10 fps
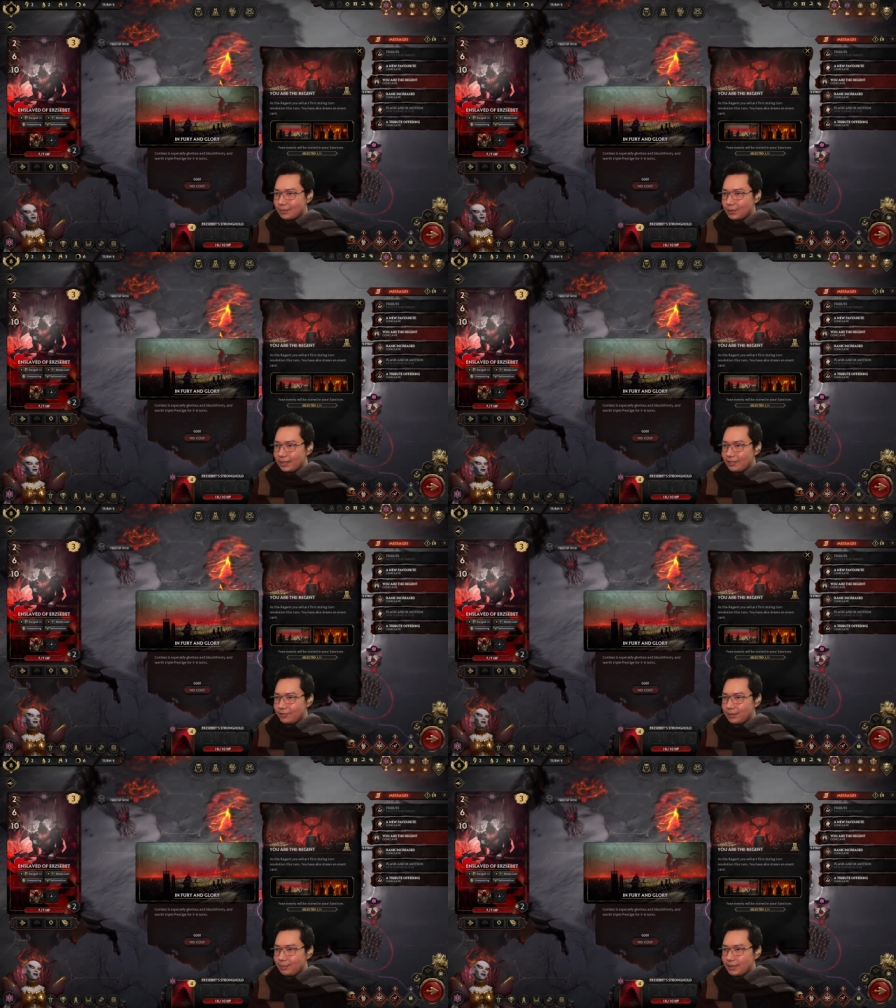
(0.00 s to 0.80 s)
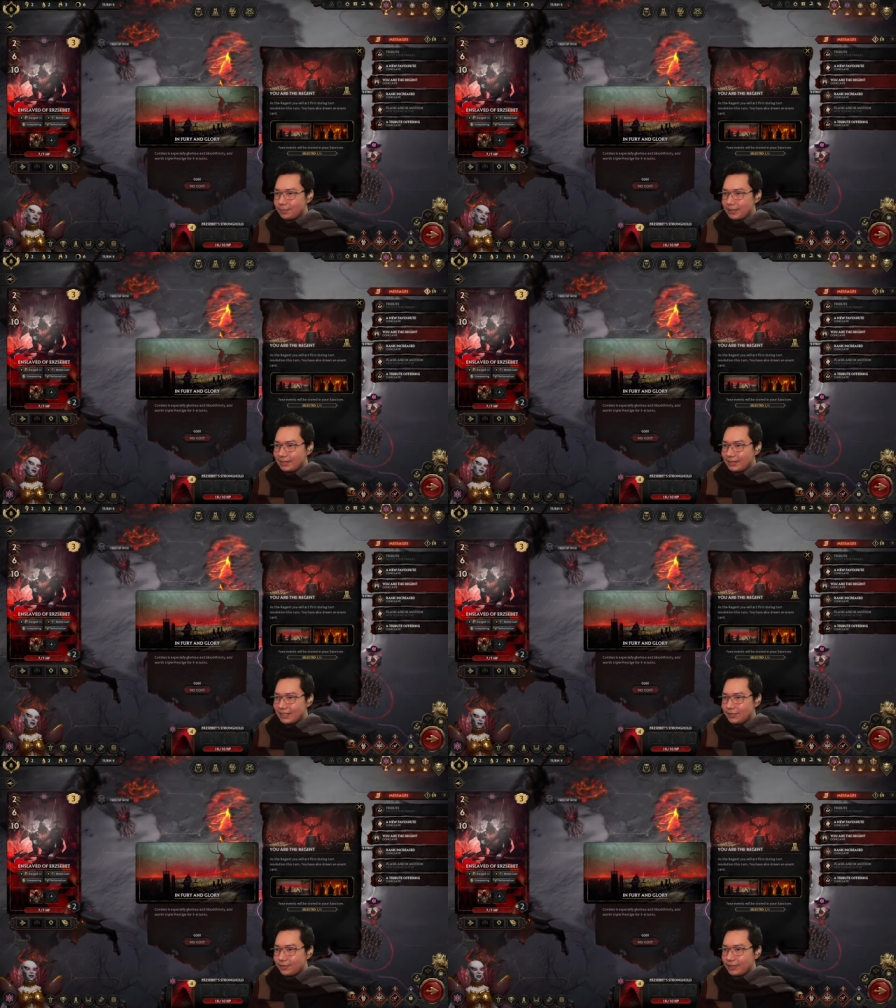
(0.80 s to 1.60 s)
and with triple
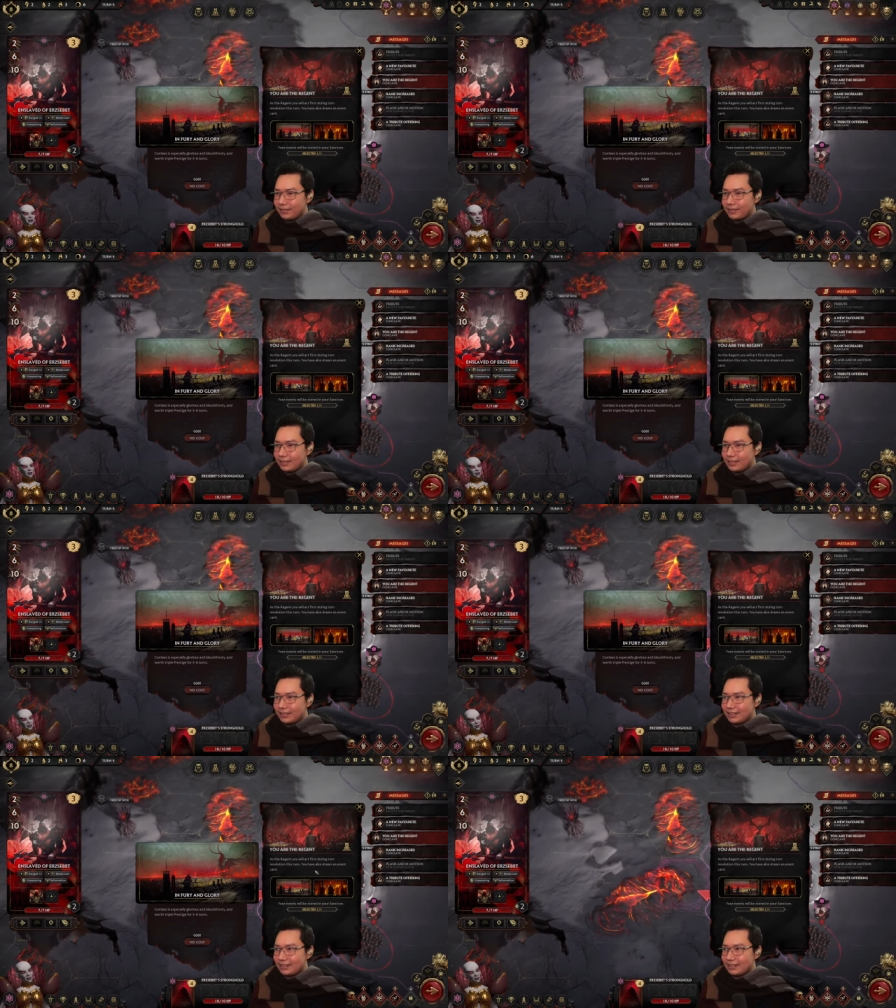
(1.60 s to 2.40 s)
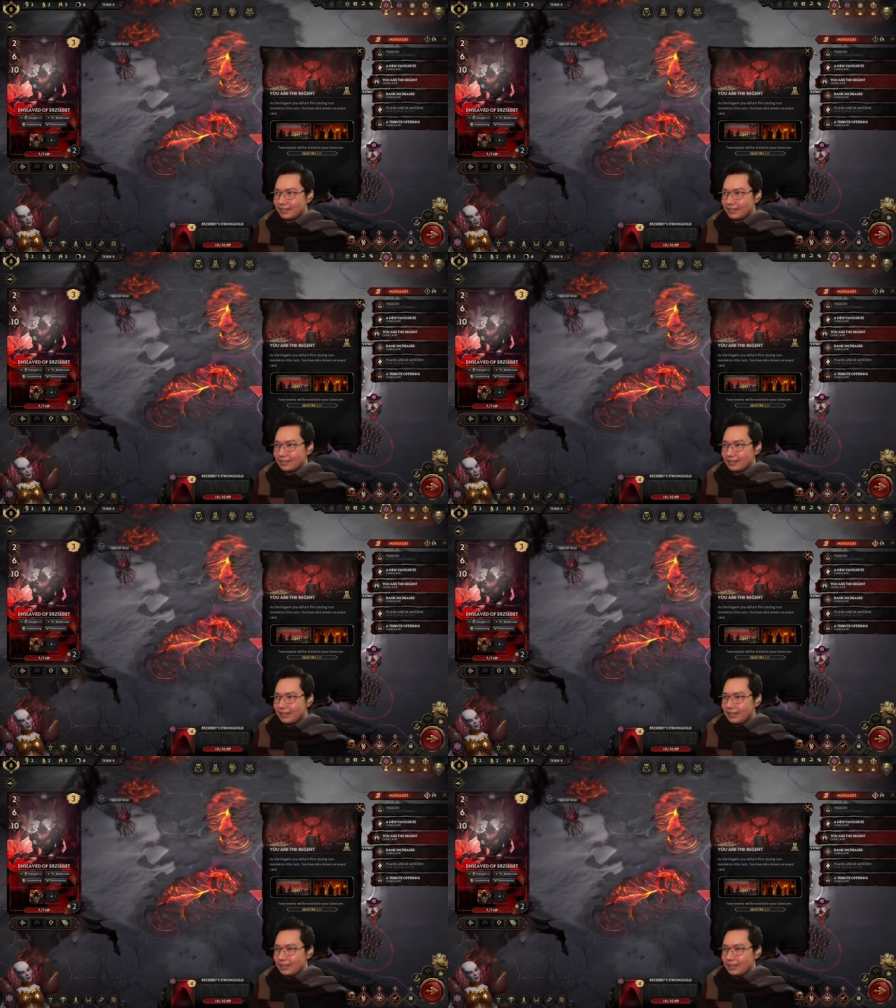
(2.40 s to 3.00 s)
prestige for three to six turns.